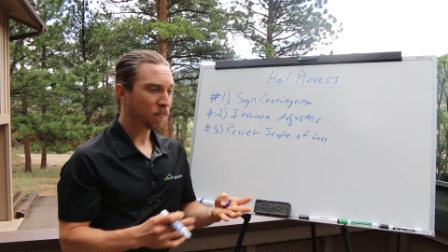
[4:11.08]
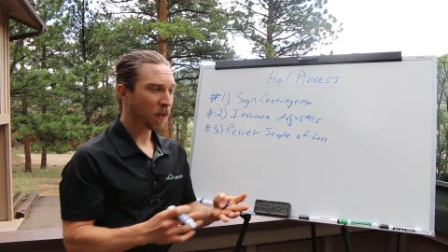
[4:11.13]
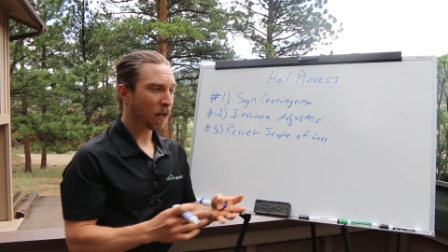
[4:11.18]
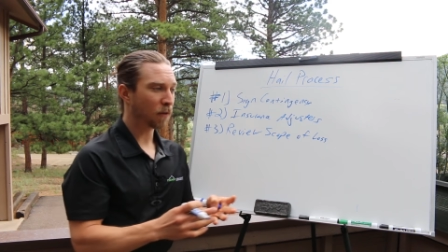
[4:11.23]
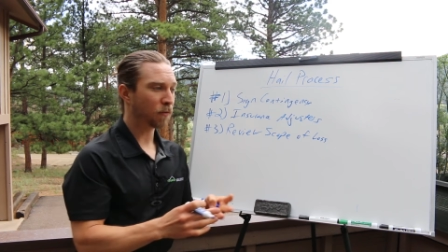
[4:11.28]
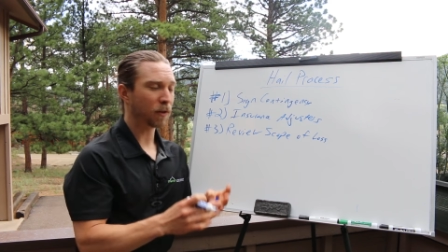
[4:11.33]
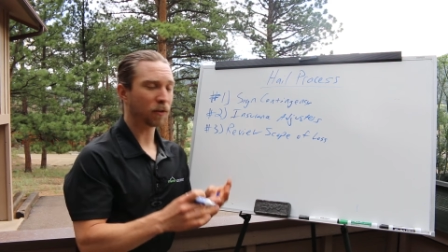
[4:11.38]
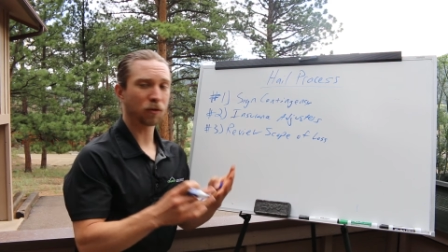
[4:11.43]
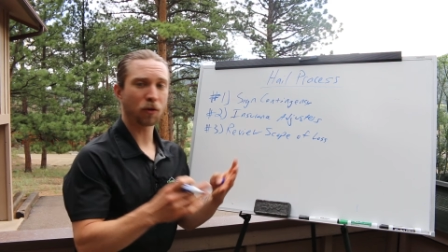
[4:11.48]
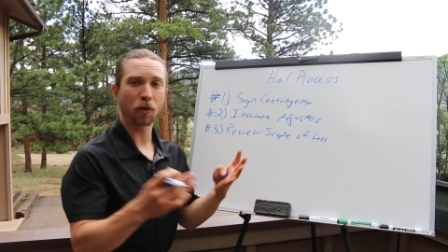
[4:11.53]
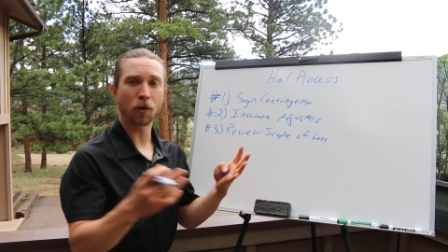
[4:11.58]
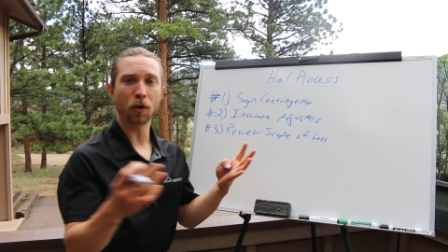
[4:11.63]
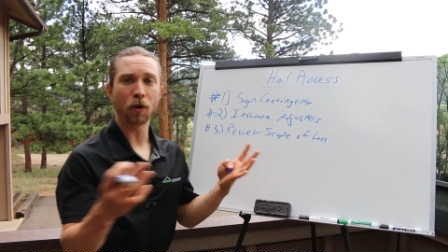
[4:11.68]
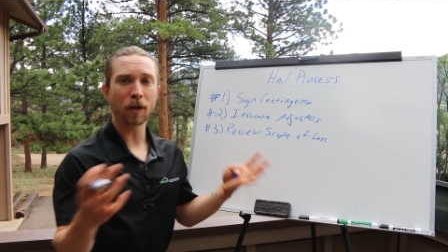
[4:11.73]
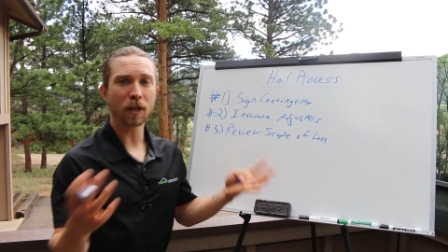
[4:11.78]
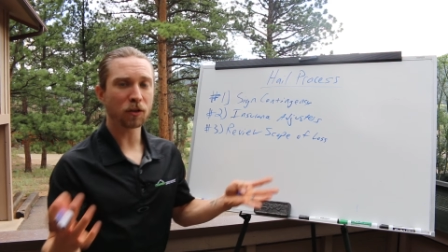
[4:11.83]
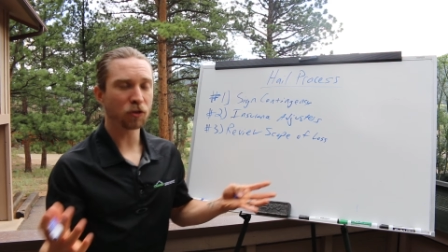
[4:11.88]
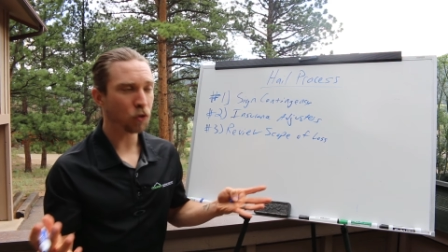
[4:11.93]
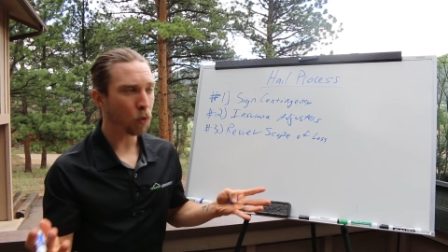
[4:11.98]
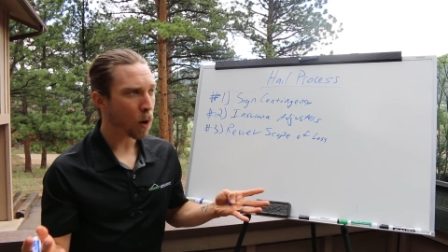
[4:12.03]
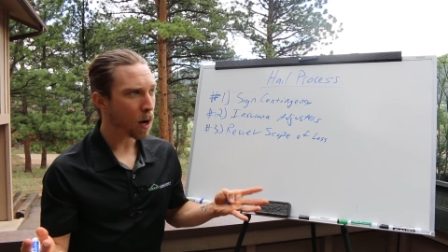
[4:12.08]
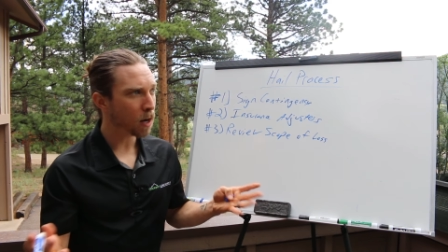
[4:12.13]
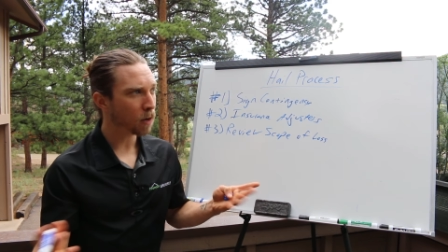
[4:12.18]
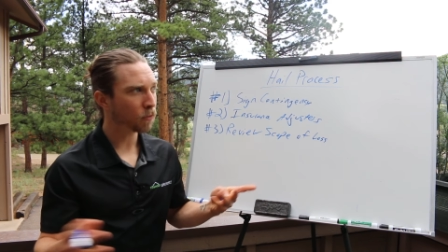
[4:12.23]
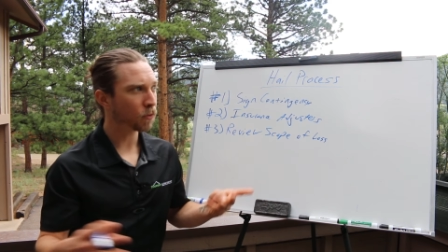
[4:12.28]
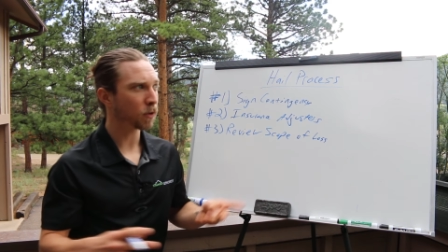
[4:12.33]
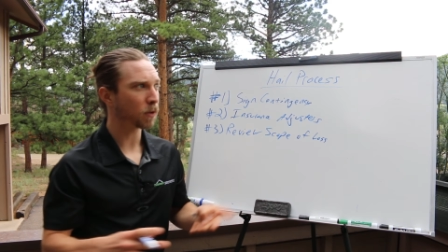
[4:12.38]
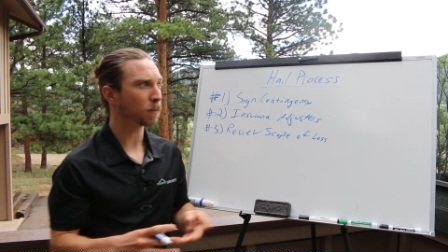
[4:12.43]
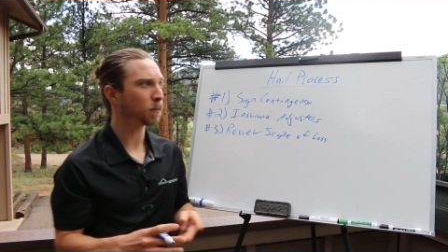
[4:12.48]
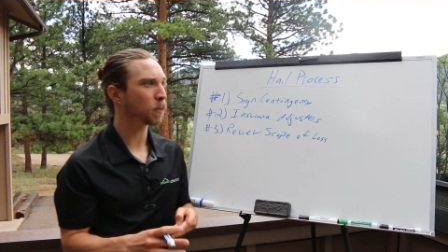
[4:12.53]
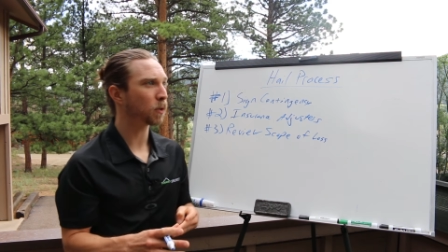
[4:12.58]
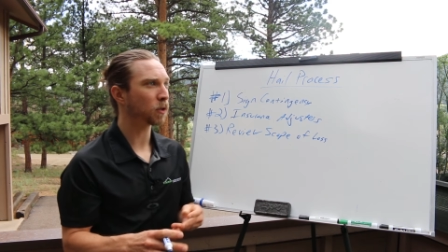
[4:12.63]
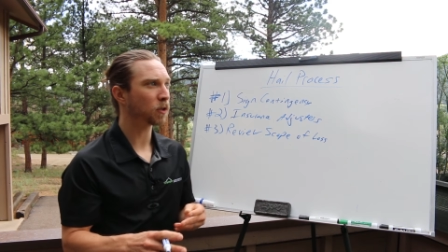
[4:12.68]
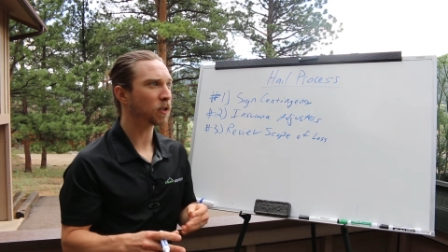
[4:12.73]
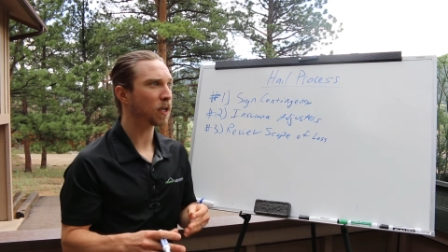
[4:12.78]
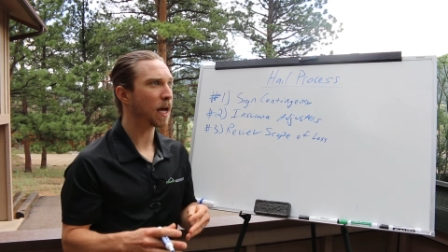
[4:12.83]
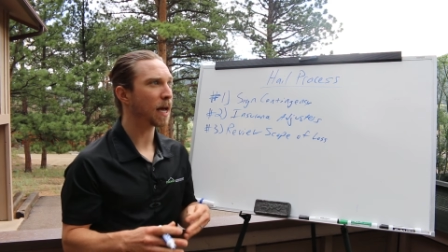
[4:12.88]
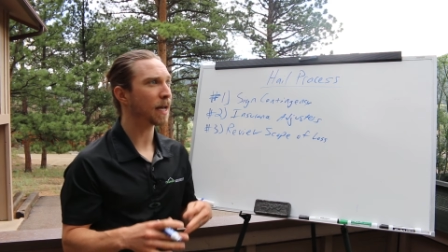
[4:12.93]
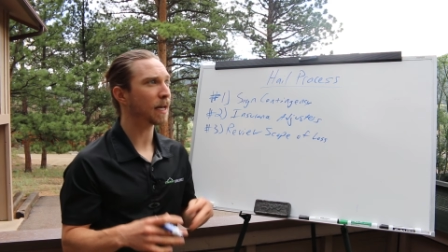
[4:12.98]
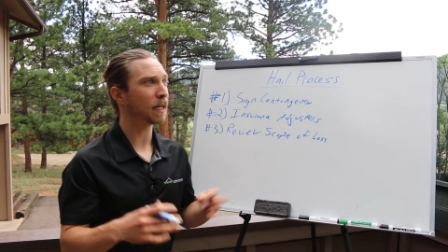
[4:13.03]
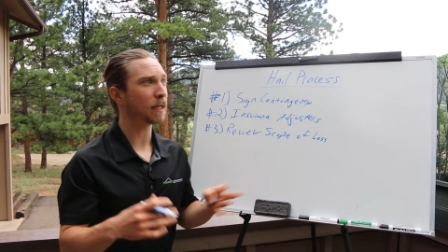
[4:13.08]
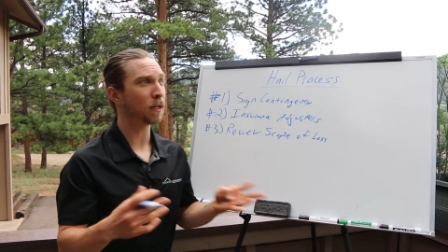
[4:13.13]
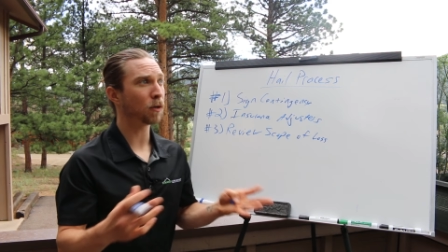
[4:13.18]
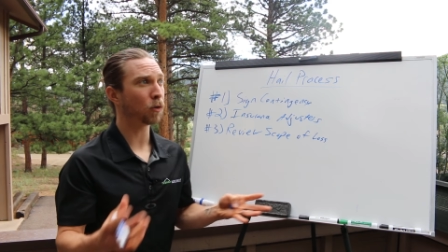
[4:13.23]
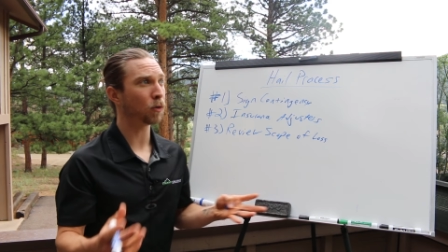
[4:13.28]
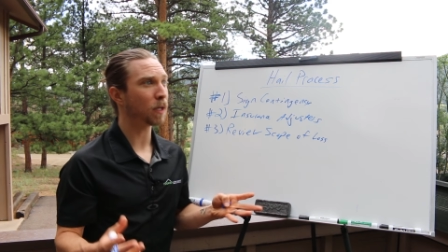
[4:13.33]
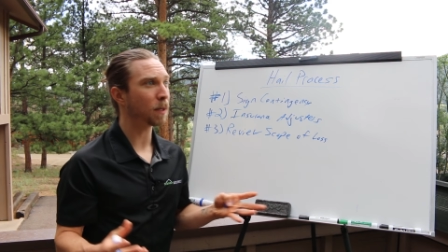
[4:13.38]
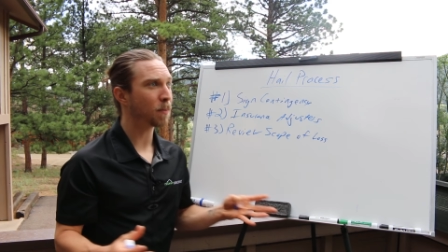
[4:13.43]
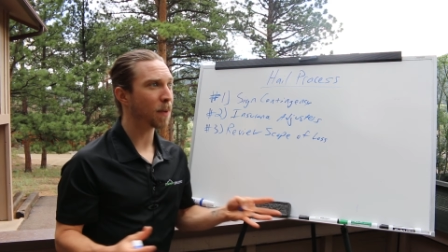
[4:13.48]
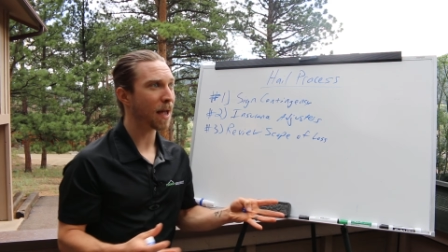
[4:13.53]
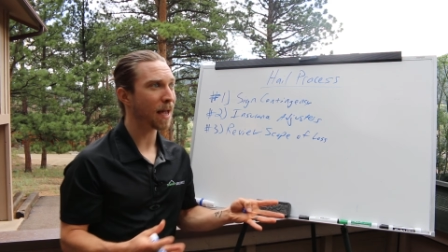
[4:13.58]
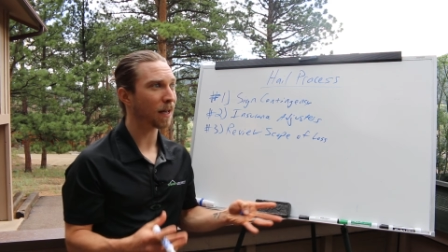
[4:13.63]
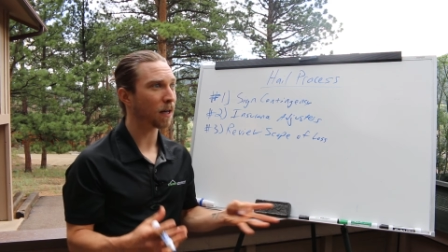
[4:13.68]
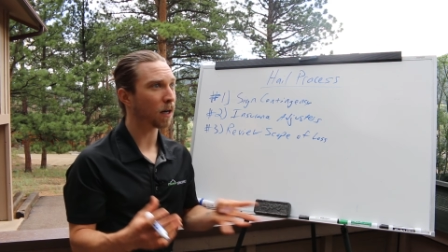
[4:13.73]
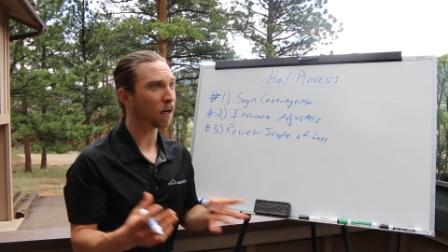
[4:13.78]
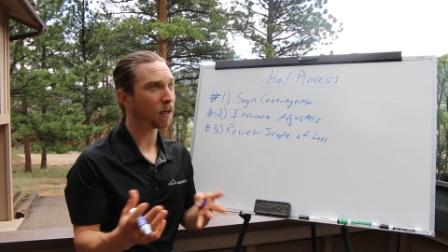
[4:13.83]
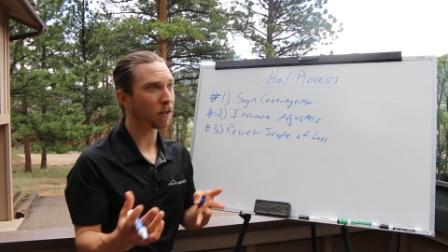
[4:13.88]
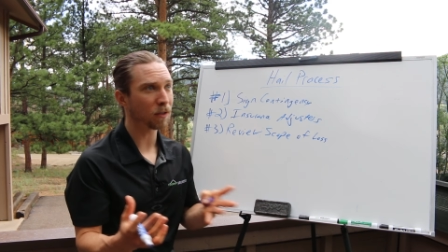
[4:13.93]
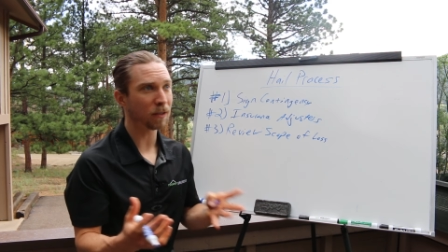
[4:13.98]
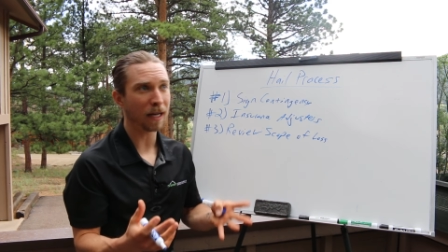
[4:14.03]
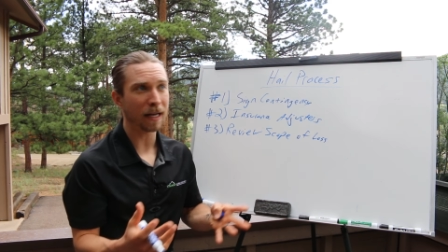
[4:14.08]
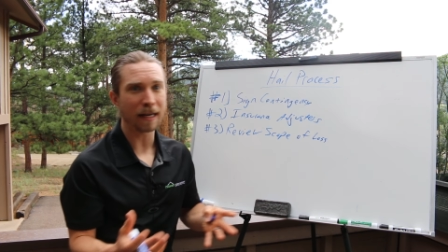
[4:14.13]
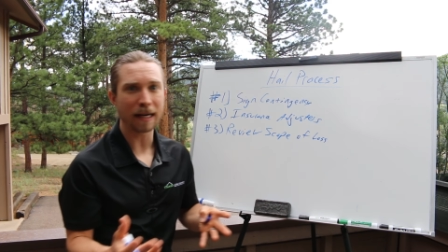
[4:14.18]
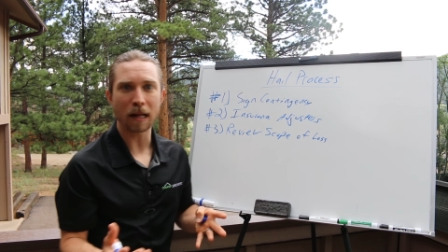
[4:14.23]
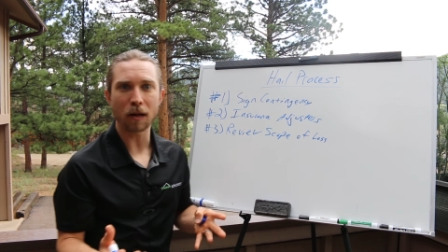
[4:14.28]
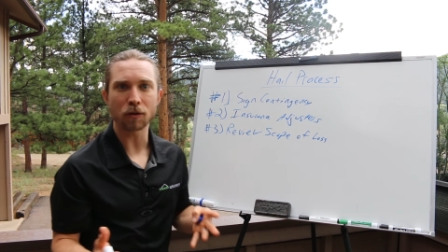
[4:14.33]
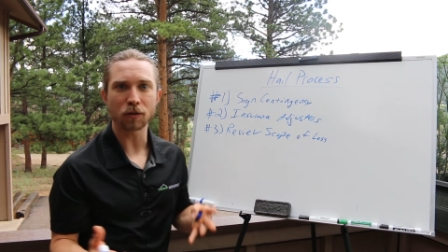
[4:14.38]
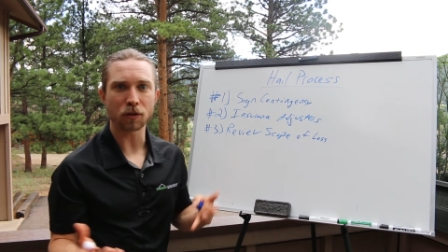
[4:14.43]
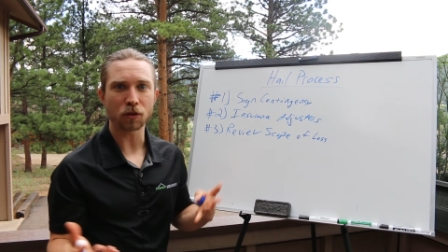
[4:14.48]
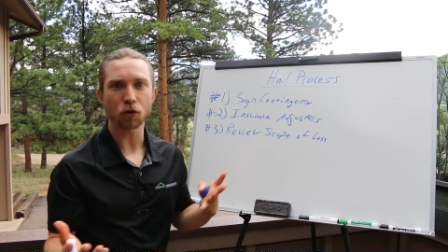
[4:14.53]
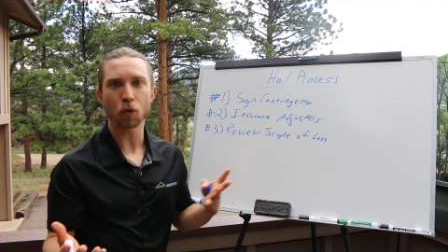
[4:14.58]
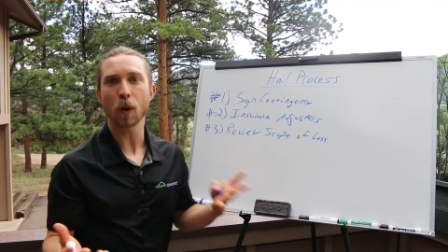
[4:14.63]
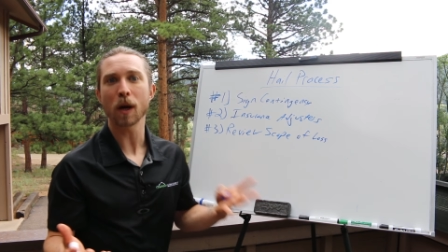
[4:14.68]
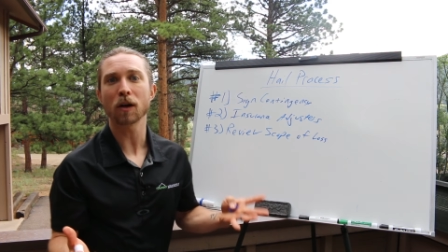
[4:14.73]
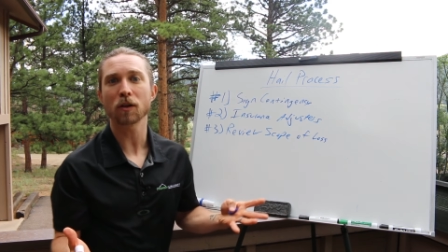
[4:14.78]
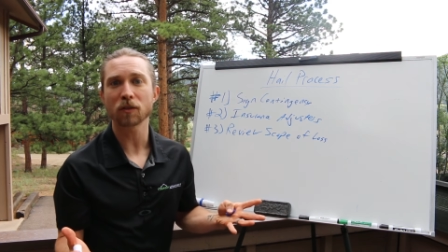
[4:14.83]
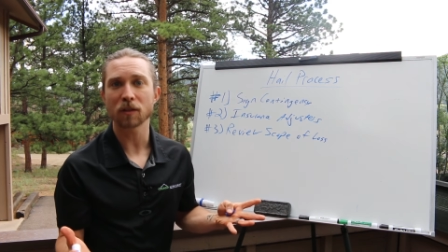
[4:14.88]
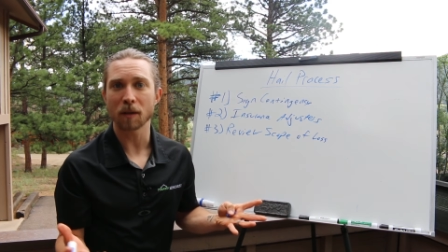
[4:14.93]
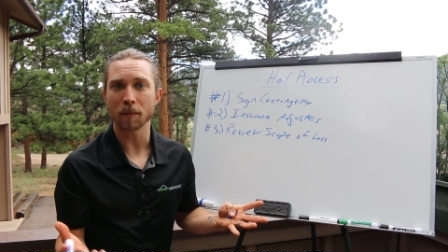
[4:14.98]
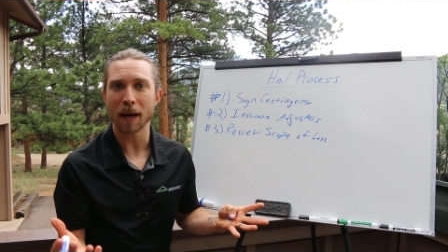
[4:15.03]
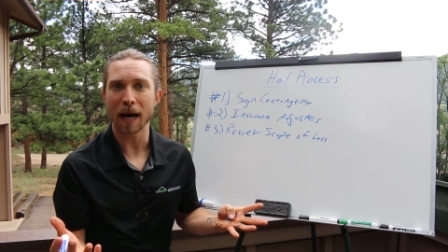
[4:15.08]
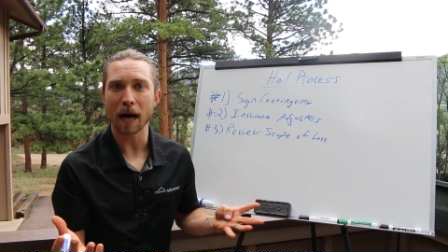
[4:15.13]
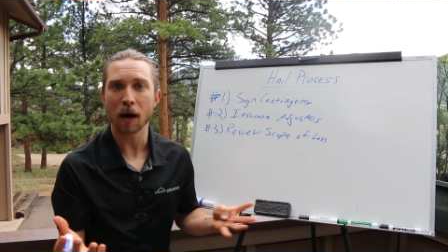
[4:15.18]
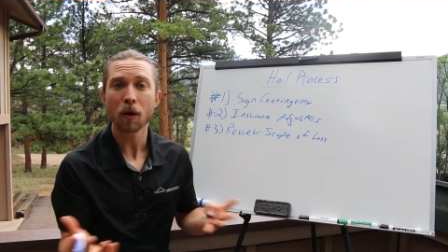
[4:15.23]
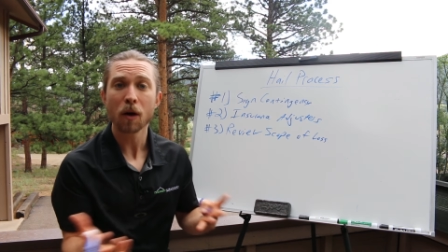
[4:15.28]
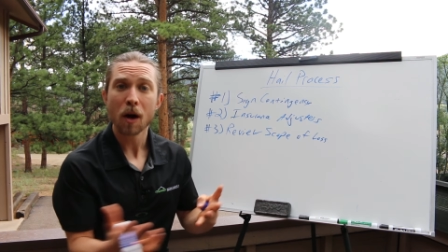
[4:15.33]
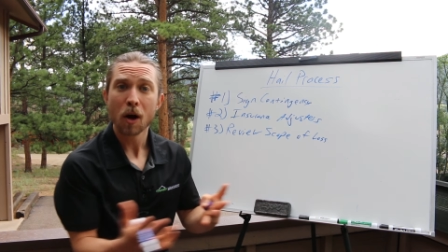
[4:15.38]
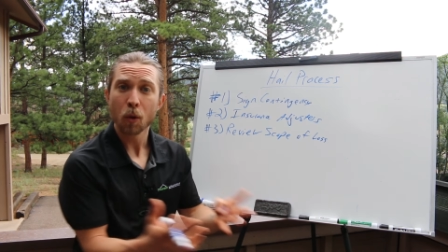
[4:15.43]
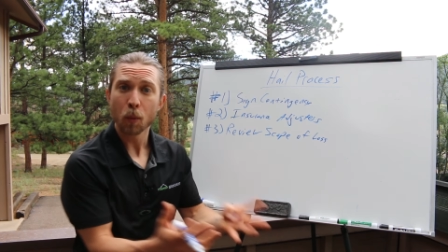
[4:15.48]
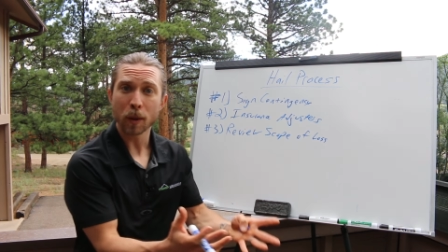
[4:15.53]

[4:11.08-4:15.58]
If it's 30 square for, per se and they're only paying $190 a square somehow,